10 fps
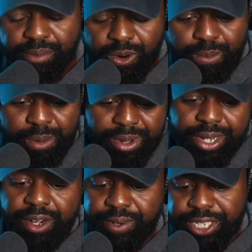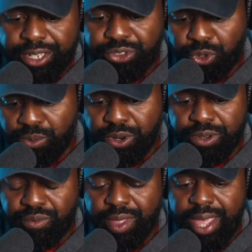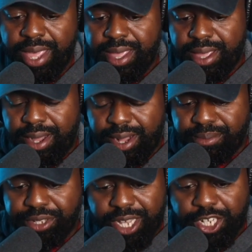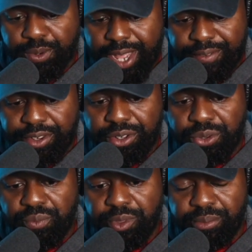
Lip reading: More people I need to reach out to. More scheduling I have to do.